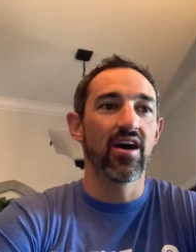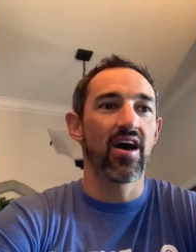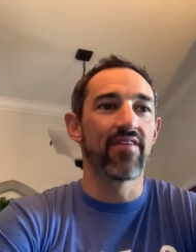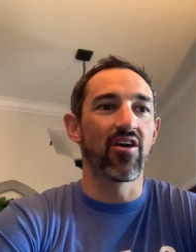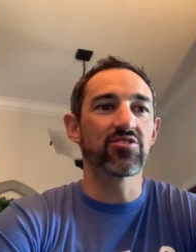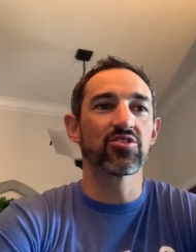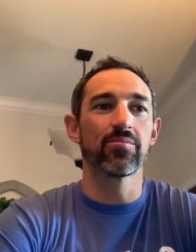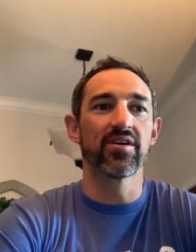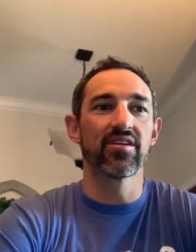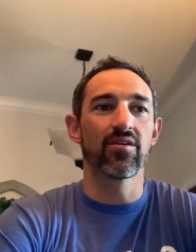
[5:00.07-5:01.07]
have also
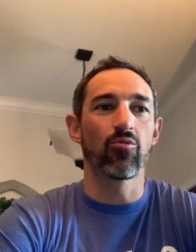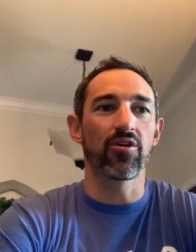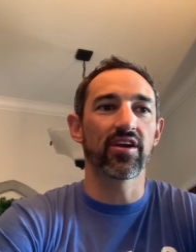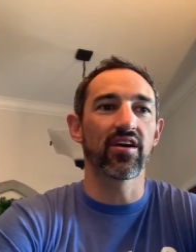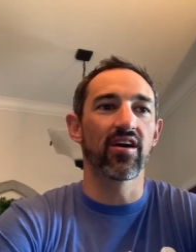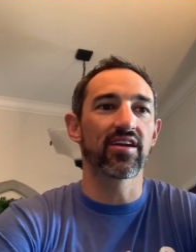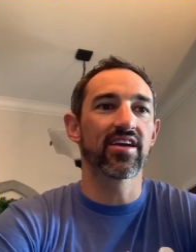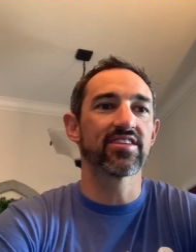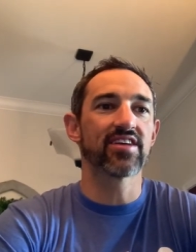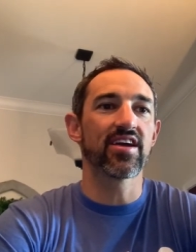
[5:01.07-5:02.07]
been working on
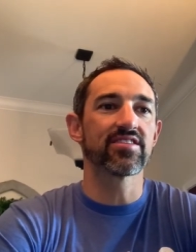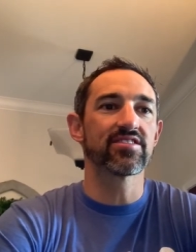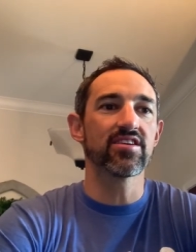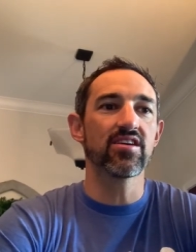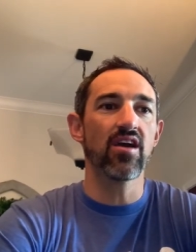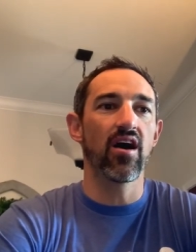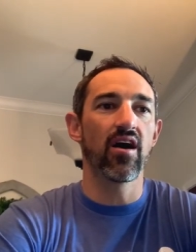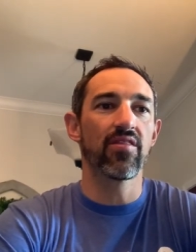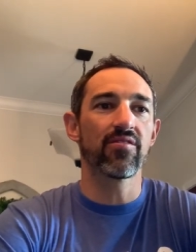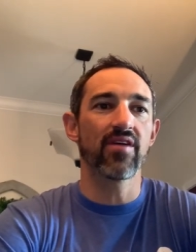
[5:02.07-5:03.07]
Kids A to Z,
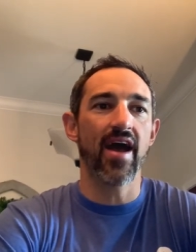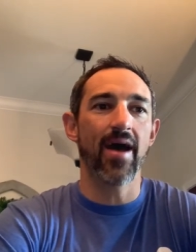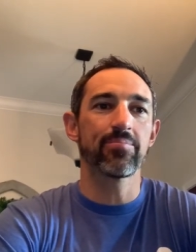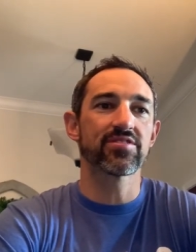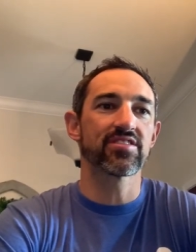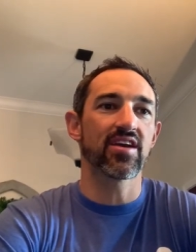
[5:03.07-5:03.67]
other apps,